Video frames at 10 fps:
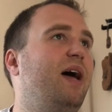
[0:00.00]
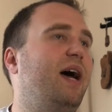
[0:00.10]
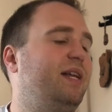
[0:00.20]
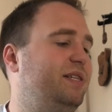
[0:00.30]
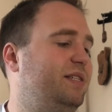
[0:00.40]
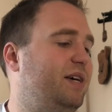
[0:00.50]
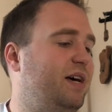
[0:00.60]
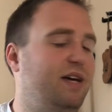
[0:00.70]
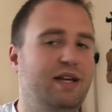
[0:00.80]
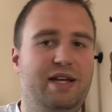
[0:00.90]
and
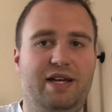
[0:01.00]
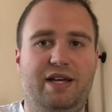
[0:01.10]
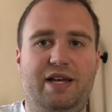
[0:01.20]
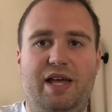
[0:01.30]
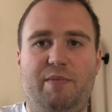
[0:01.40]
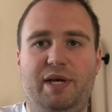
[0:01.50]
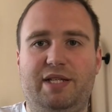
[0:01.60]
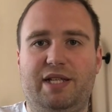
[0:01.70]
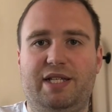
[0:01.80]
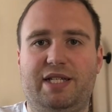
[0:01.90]
it means
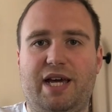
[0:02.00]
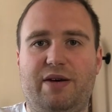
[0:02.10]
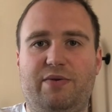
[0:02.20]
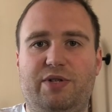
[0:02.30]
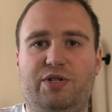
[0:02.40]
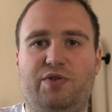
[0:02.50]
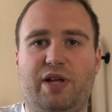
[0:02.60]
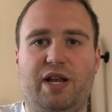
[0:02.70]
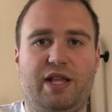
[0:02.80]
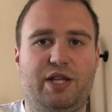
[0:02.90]
that the scale, the
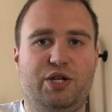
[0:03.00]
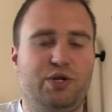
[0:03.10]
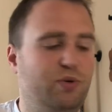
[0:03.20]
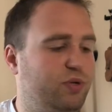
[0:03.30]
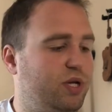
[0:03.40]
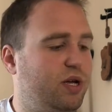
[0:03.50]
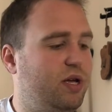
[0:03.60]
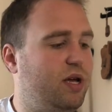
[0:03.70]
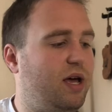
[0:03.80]
string length is shorter,